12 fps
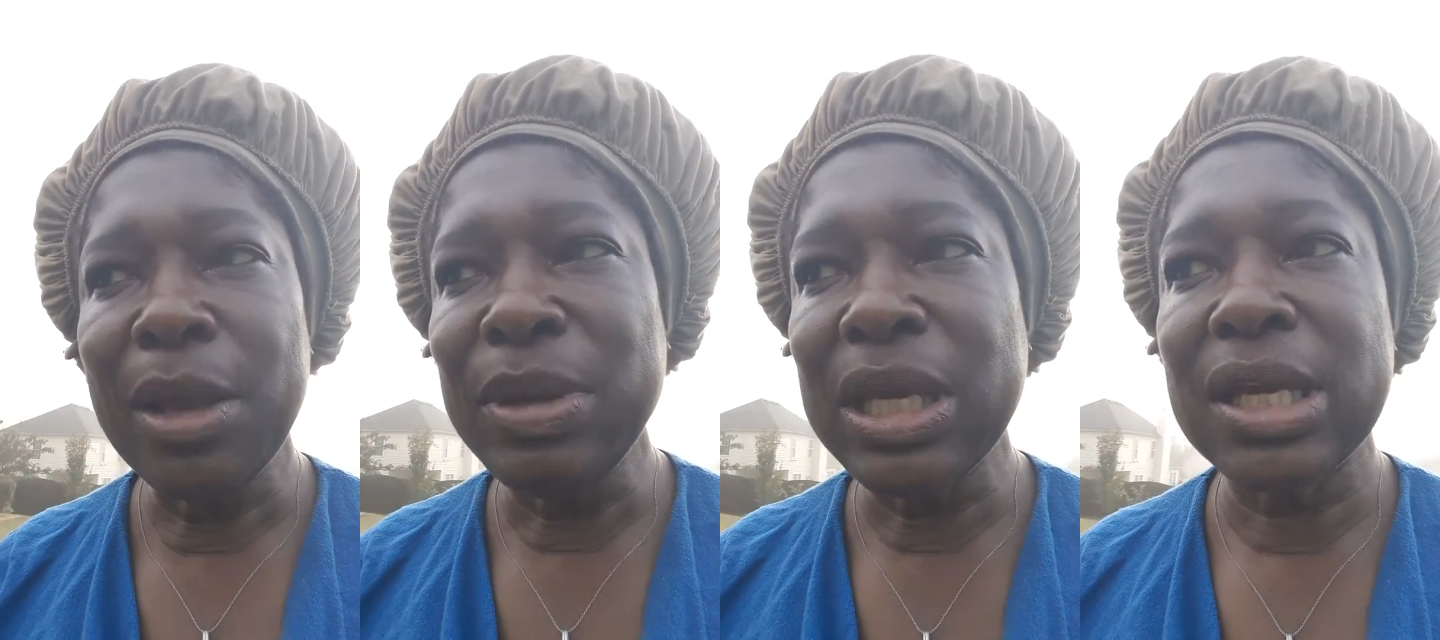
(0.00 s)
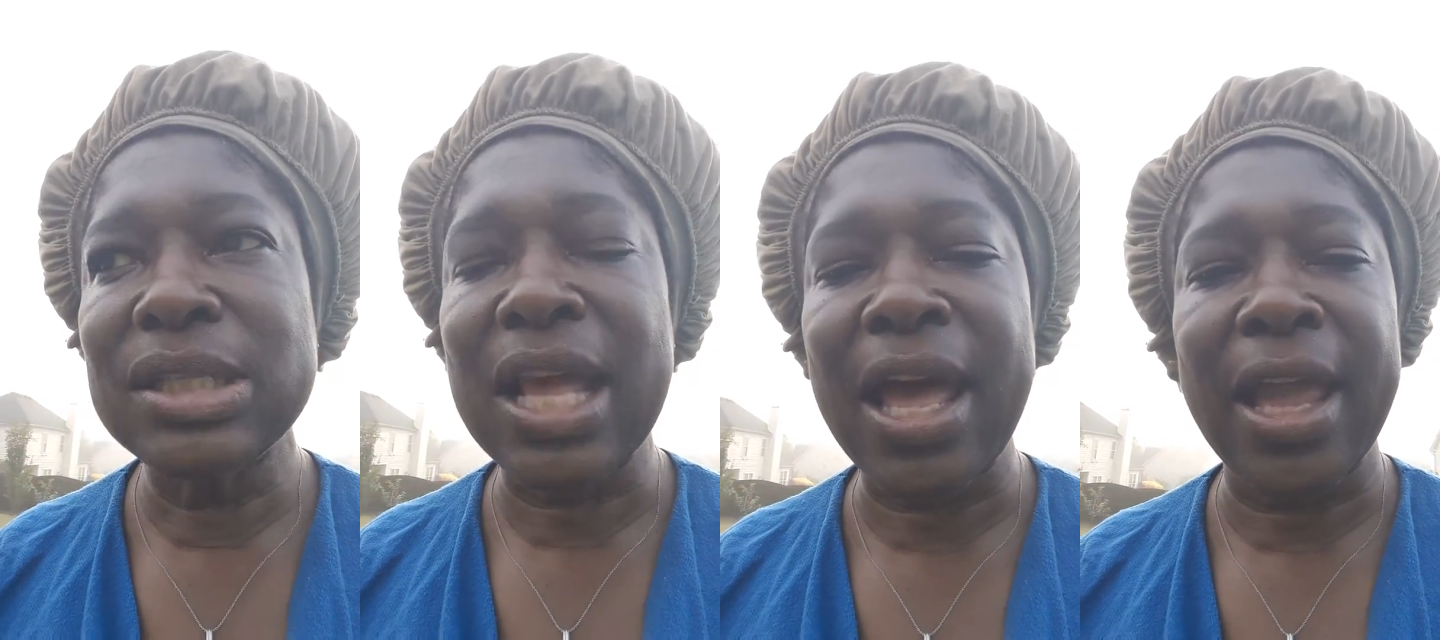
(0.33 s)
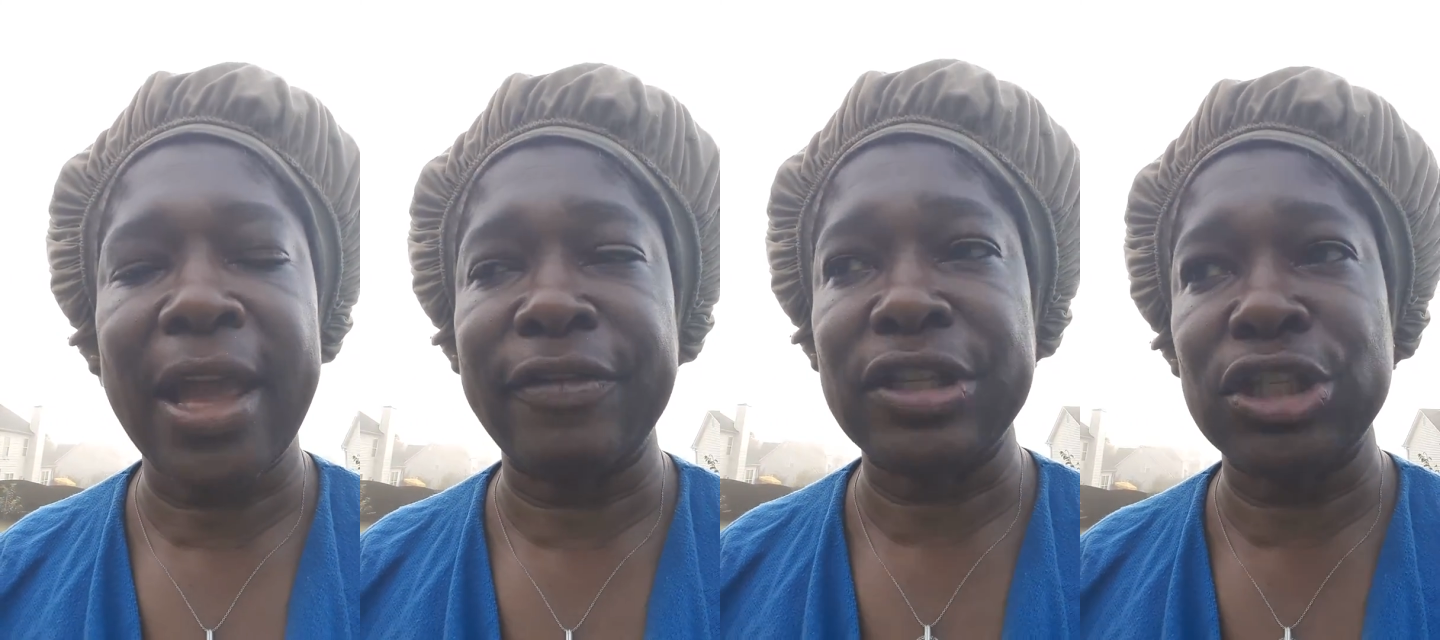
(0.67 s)
Because
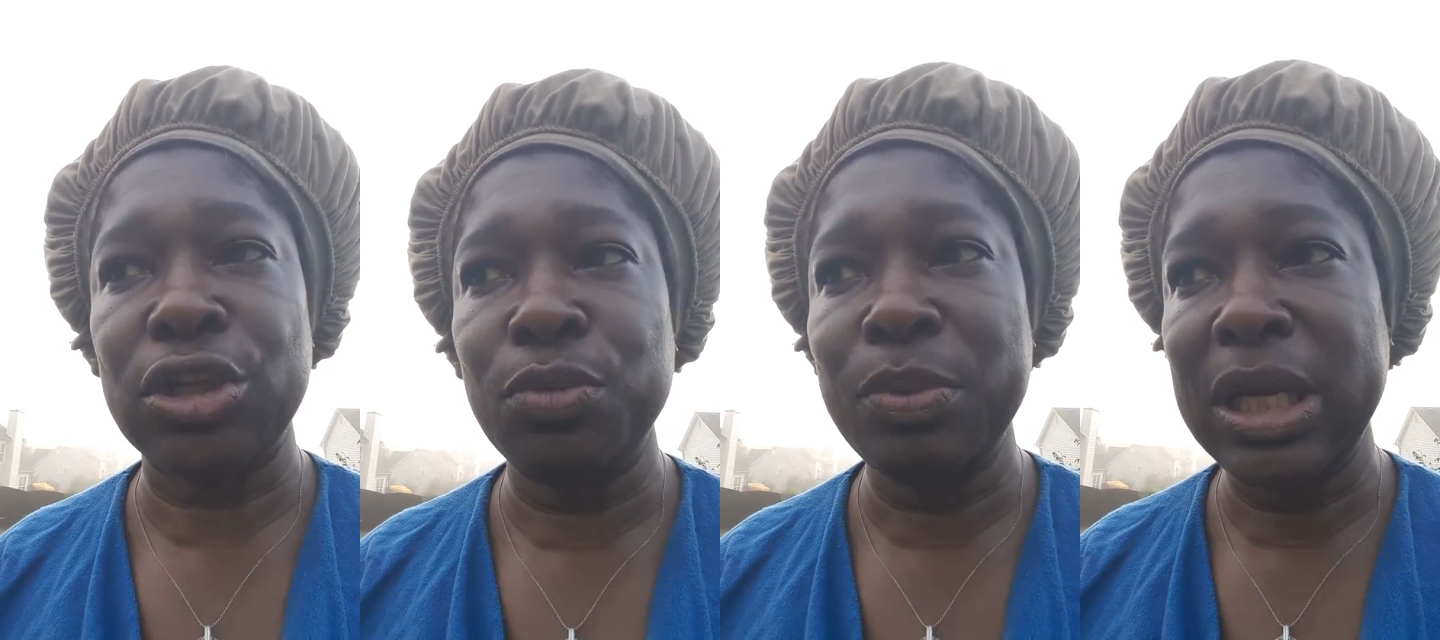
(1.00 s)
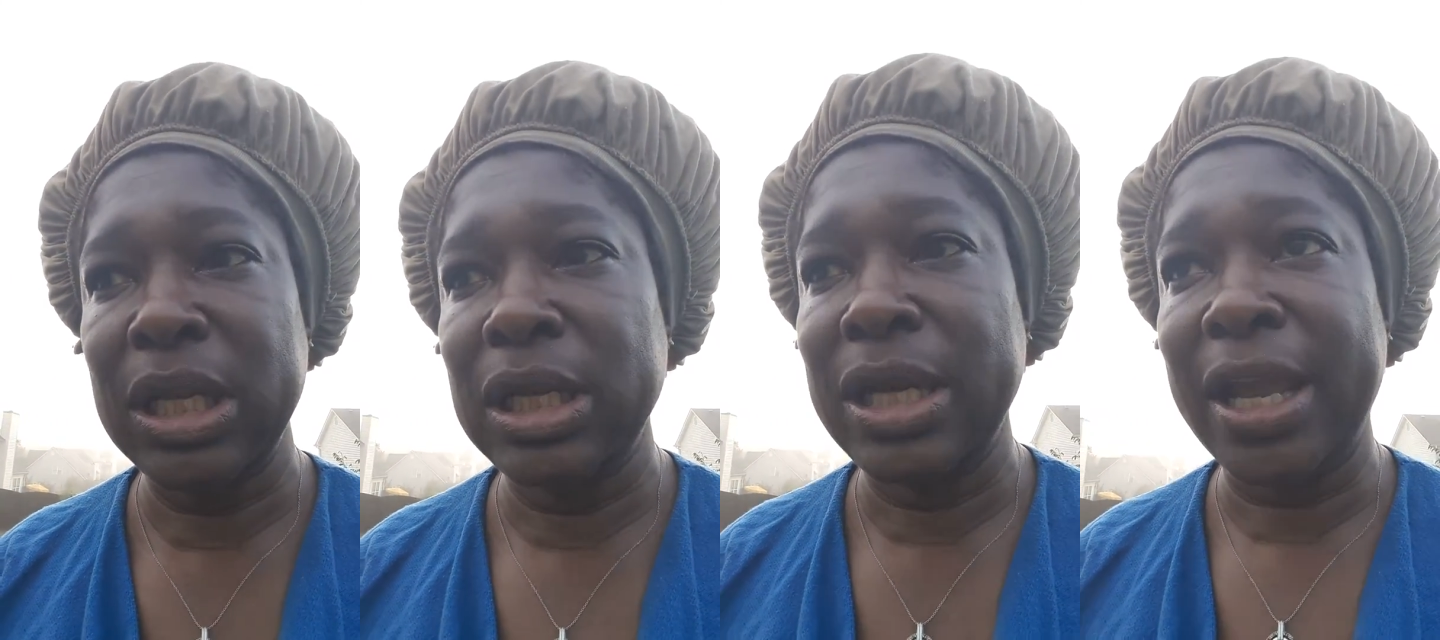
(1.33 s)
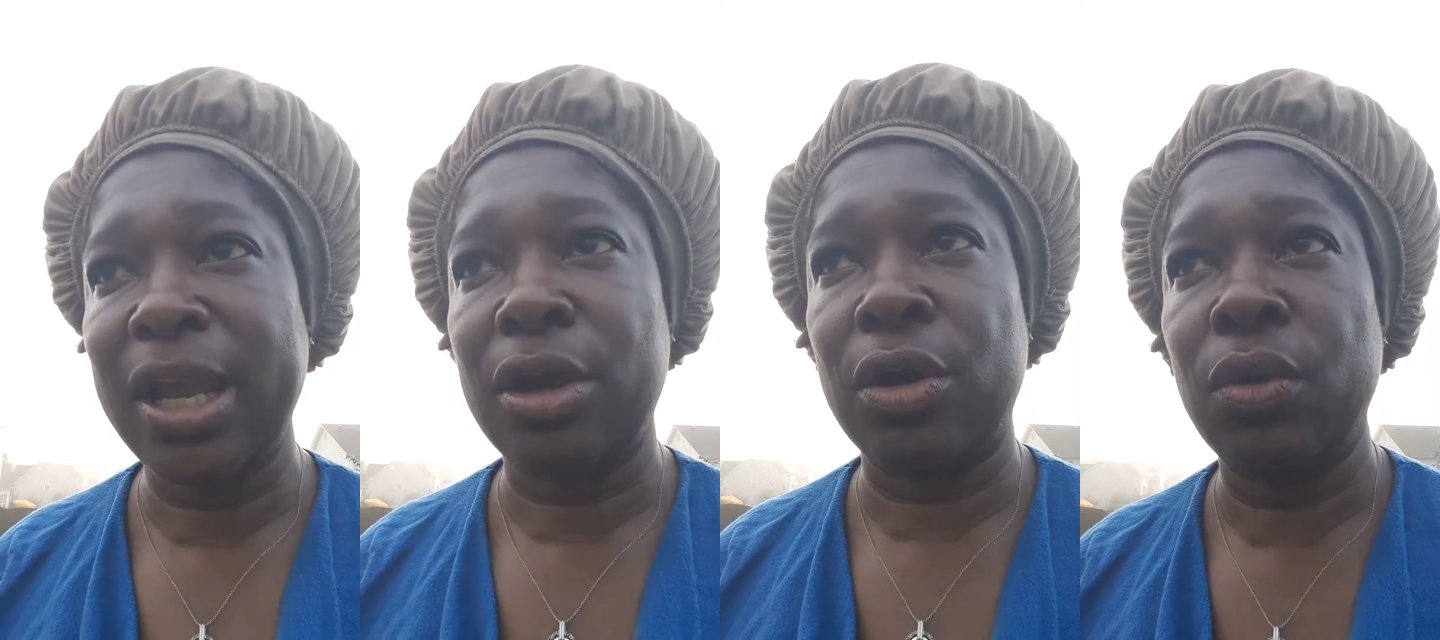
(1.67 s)
I have so many
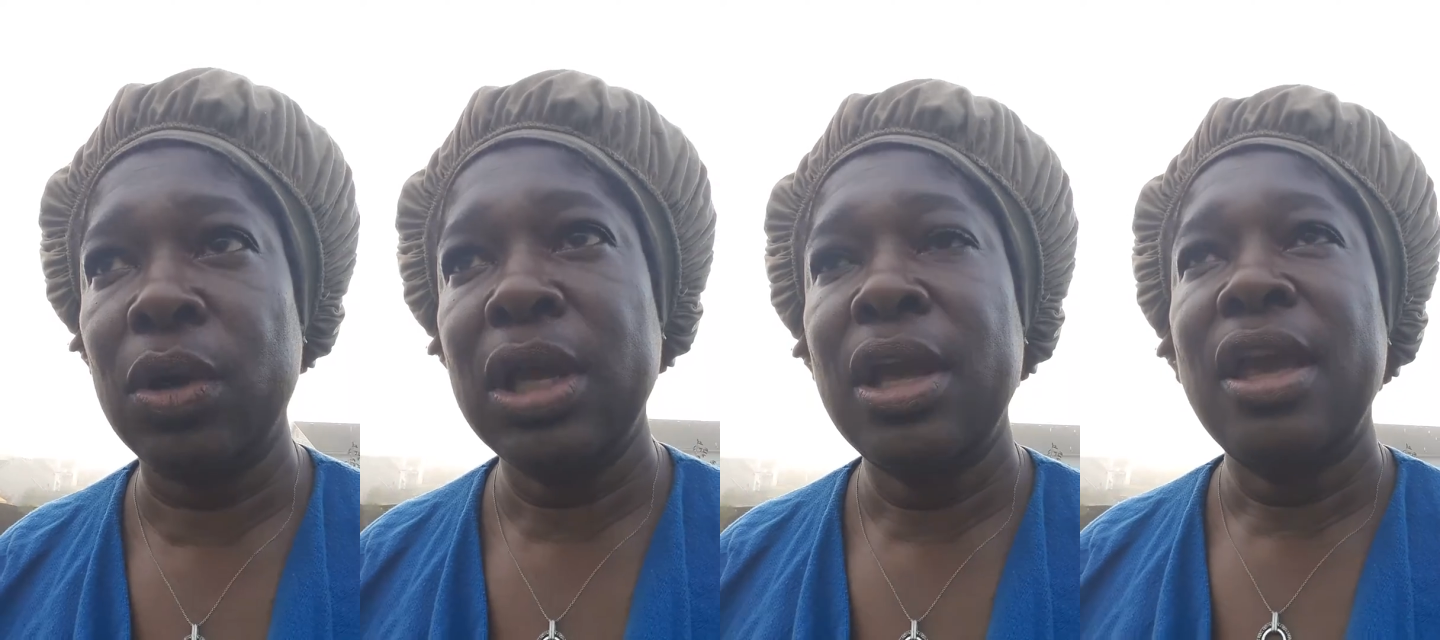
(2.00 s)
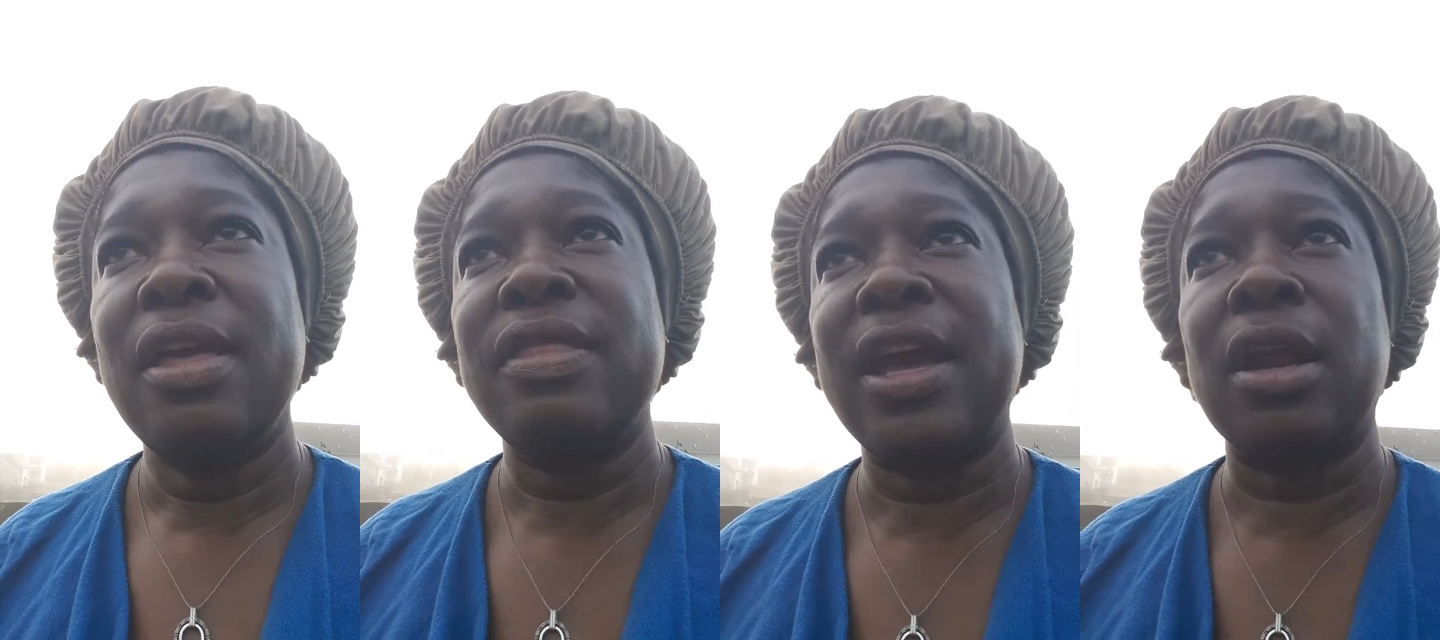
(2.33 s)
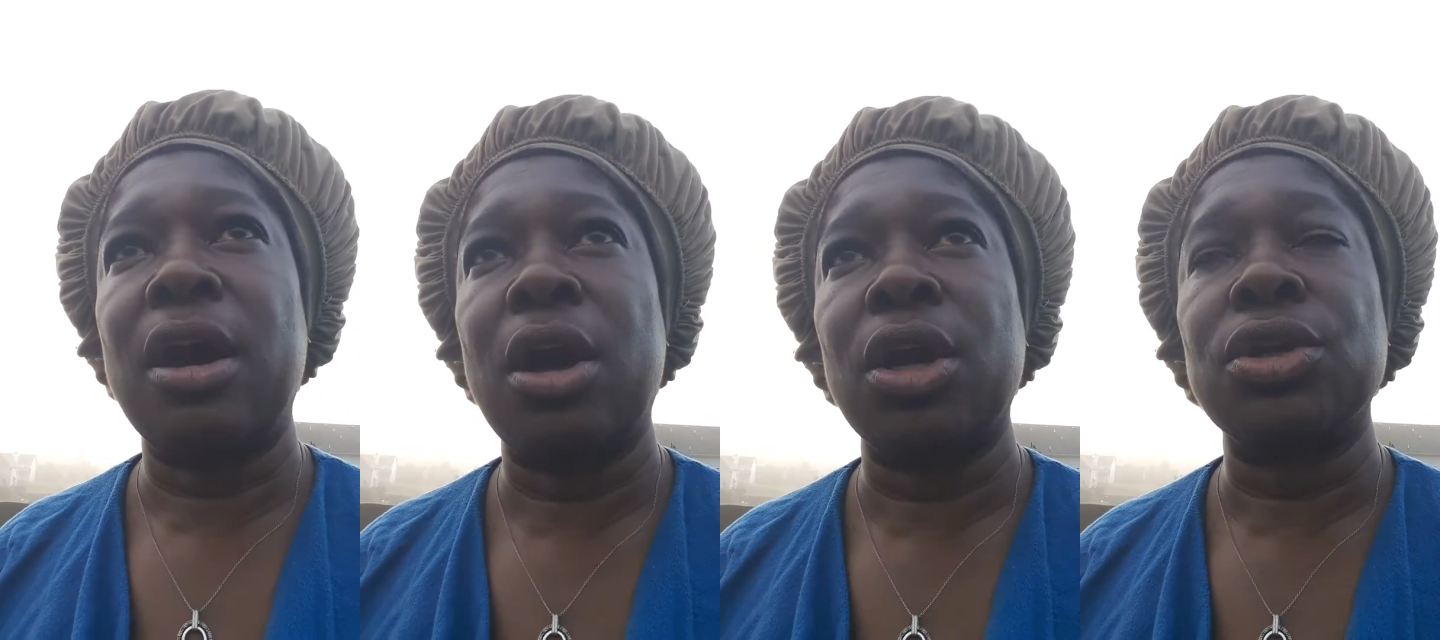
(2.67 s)
now
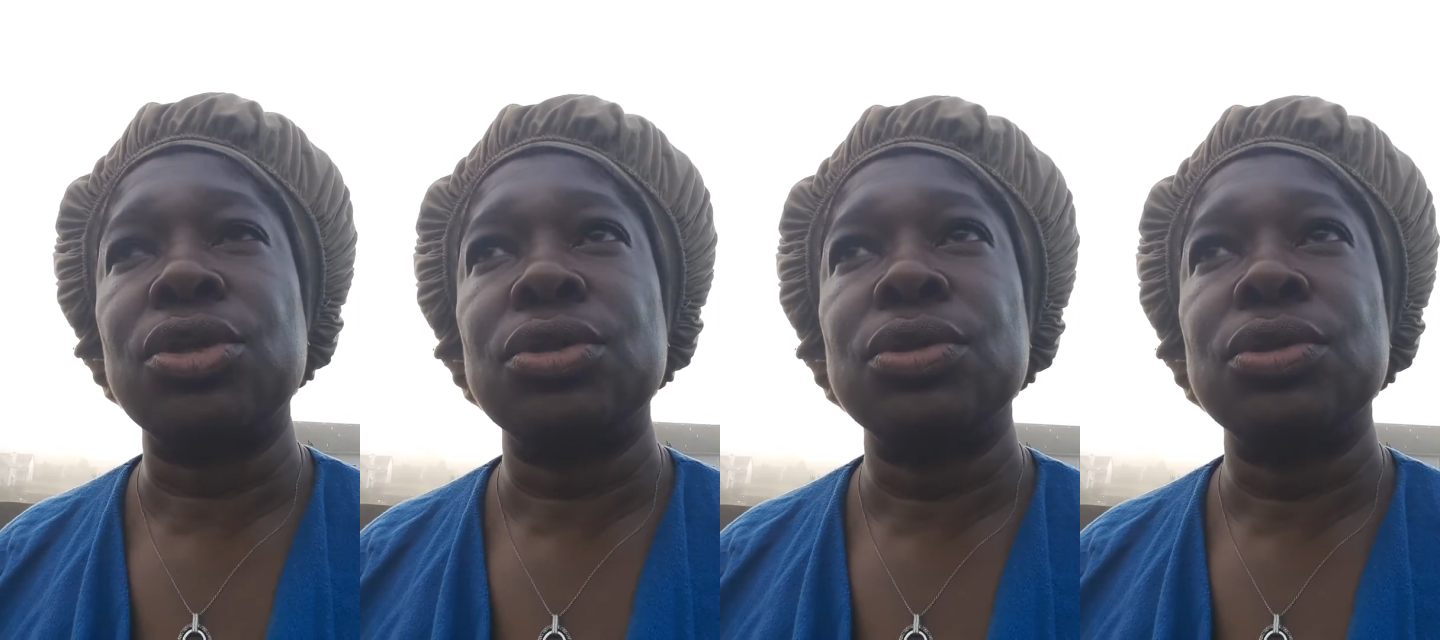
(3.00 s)
that are